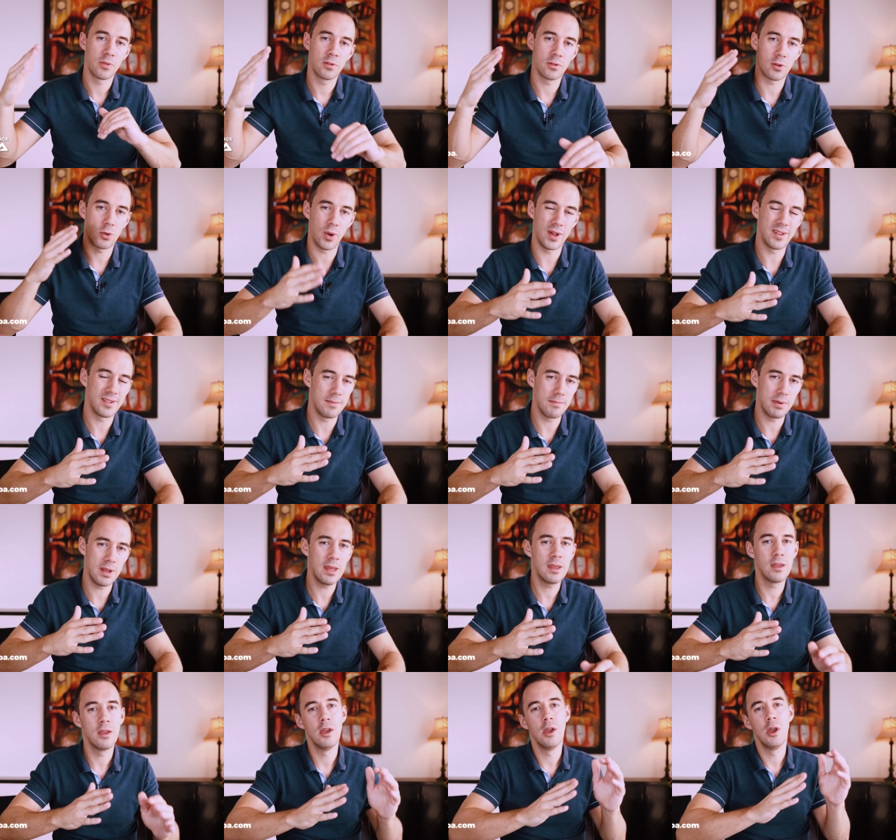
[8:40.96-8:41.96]
So quite
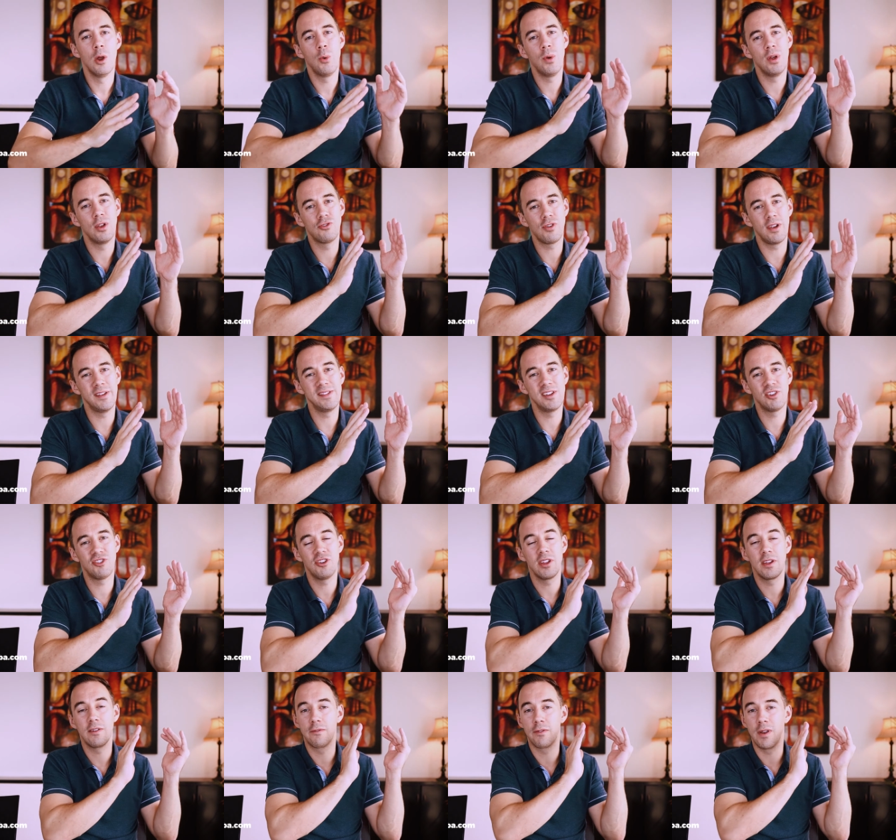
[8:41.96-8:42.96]
simply, we're
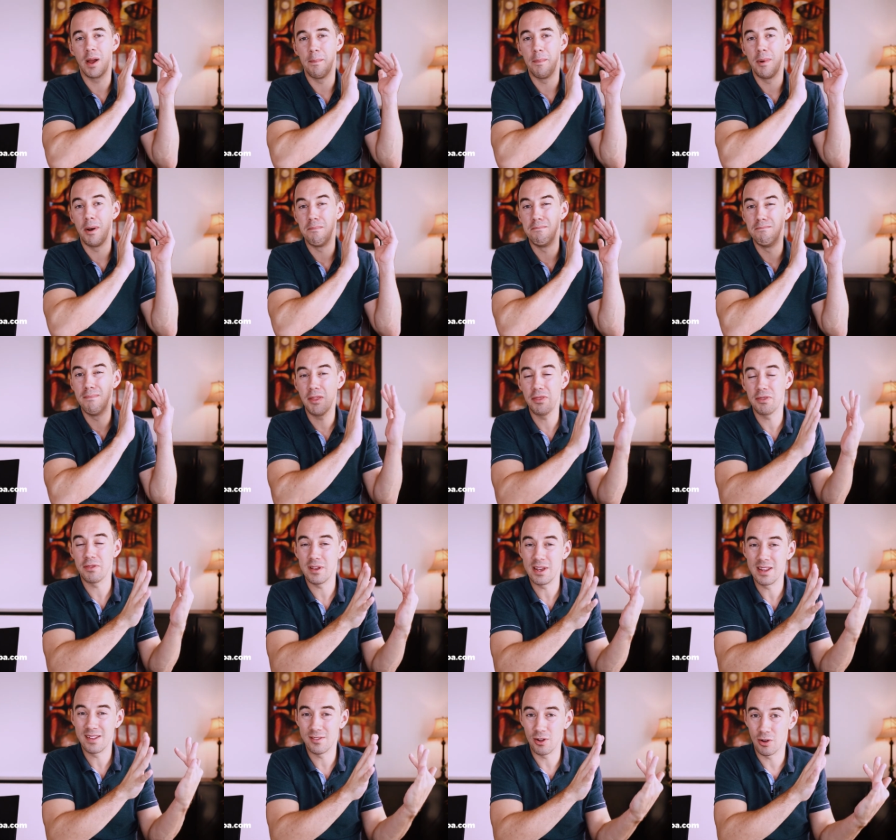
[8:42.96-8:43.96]
transitioning from
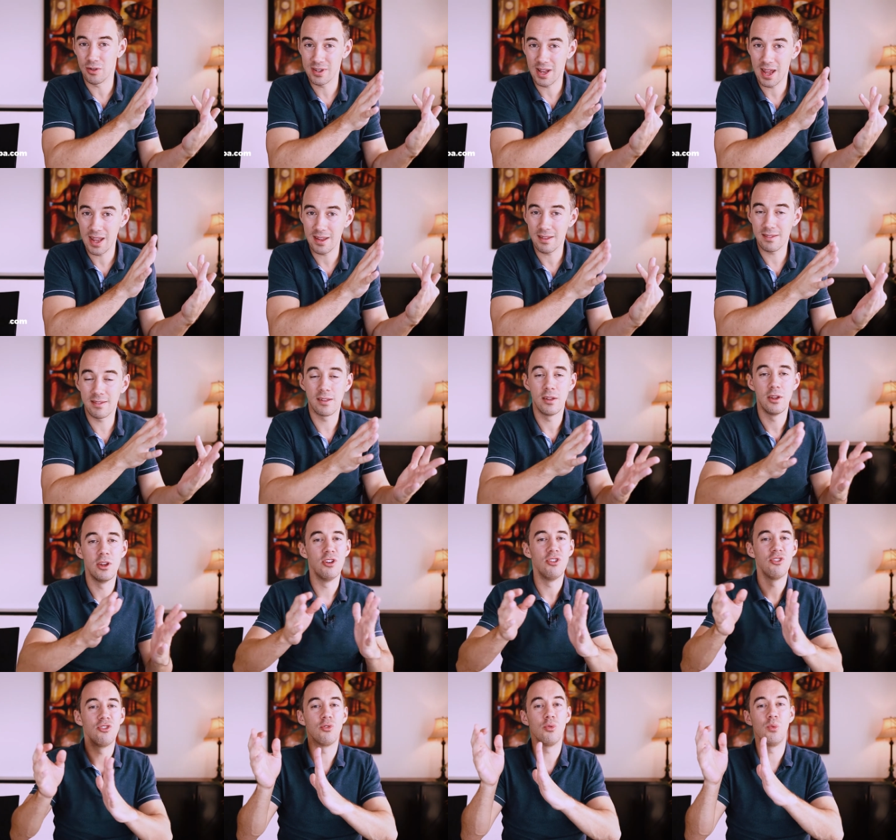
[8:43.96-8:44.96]
monthly stock takes
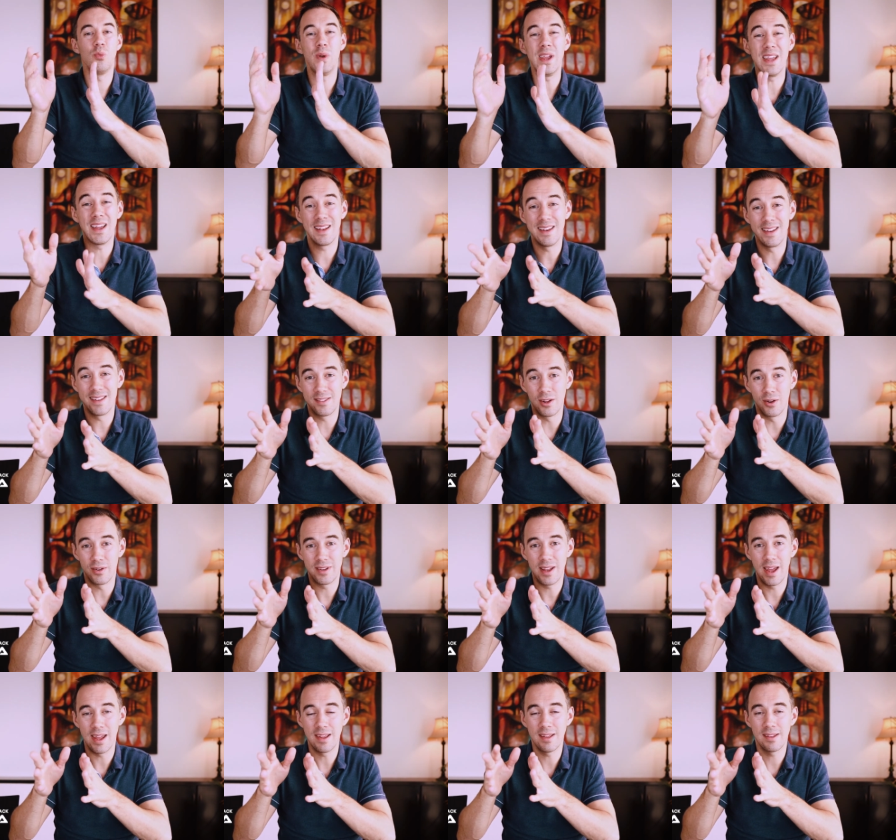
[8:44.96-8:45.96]
to weekly stock
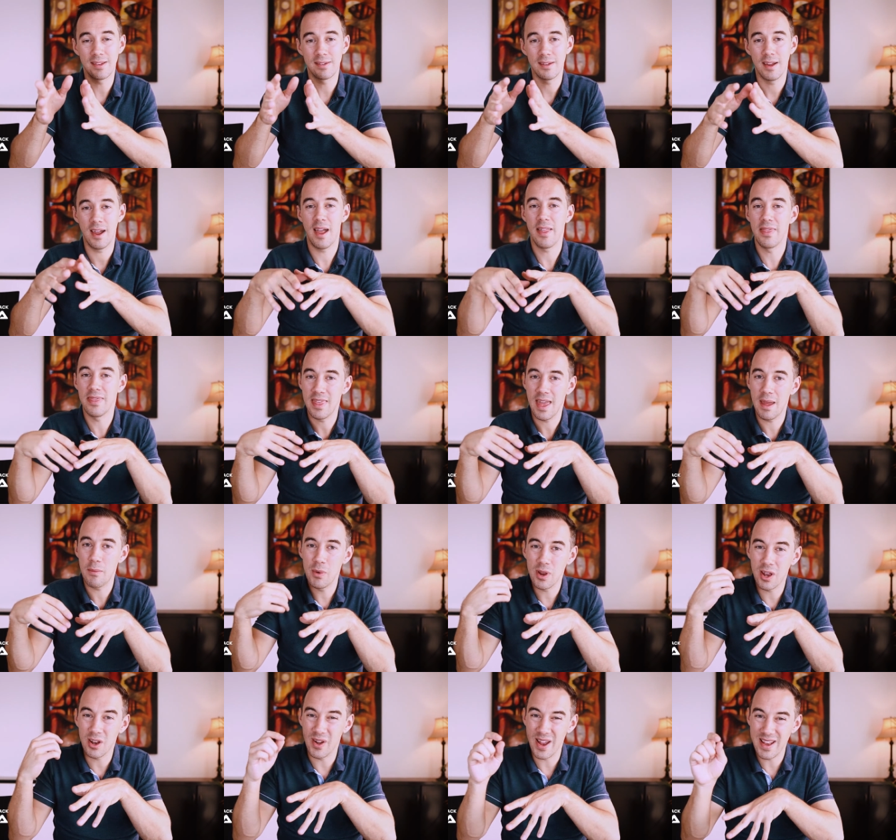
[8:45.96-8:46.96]
takes, and then
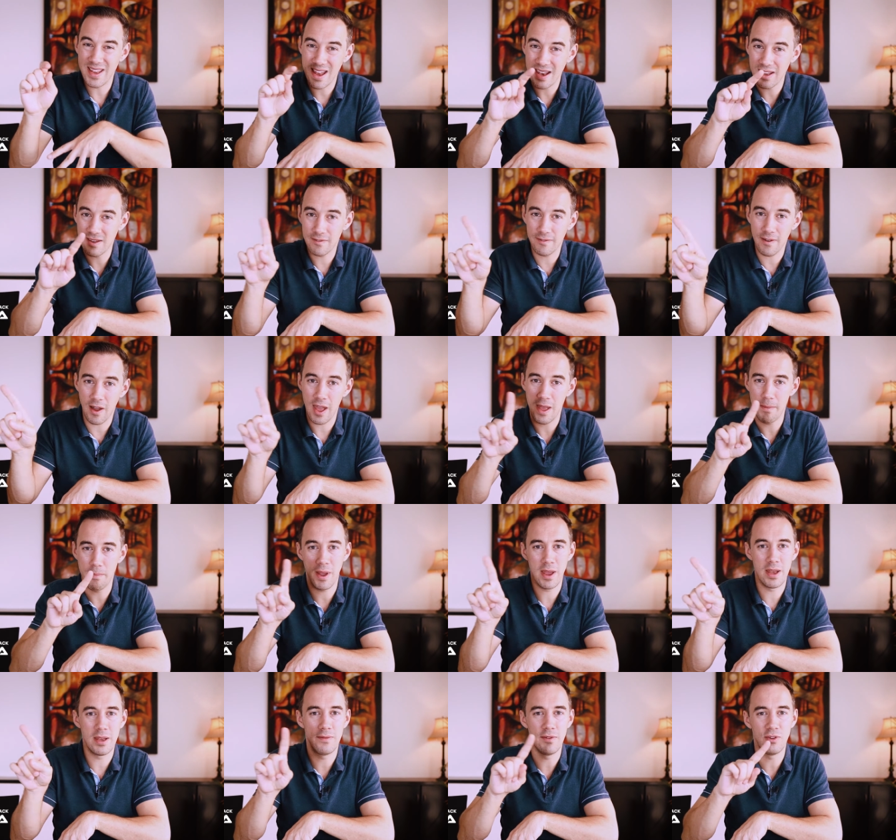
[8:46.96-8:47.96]
we're going to identify it
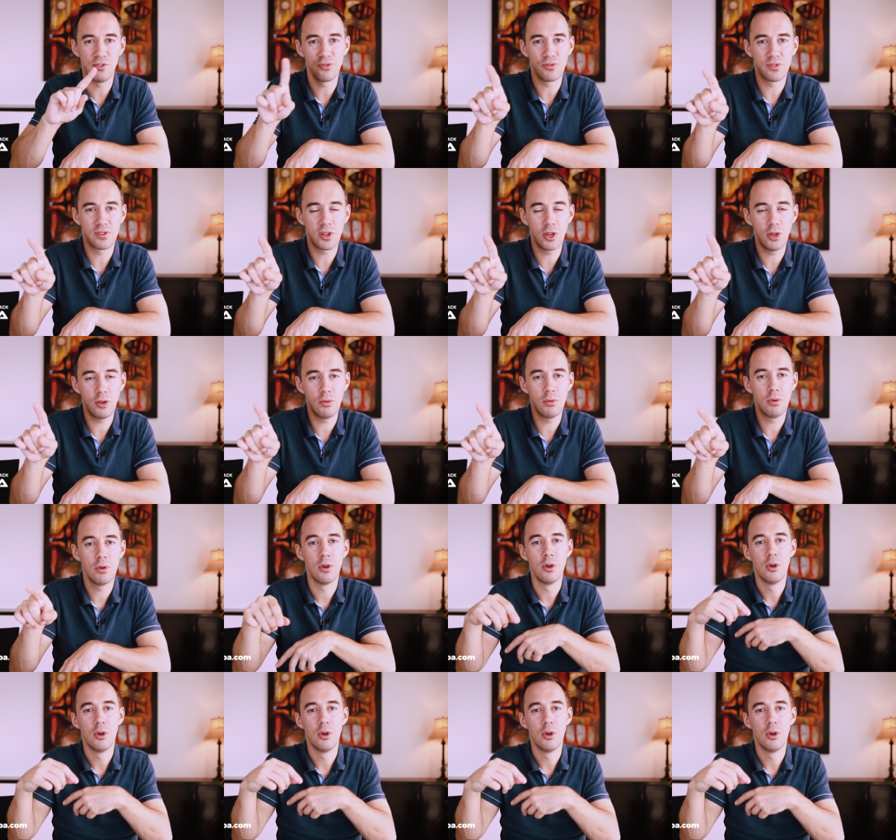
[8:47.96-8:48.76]
by individual S K U.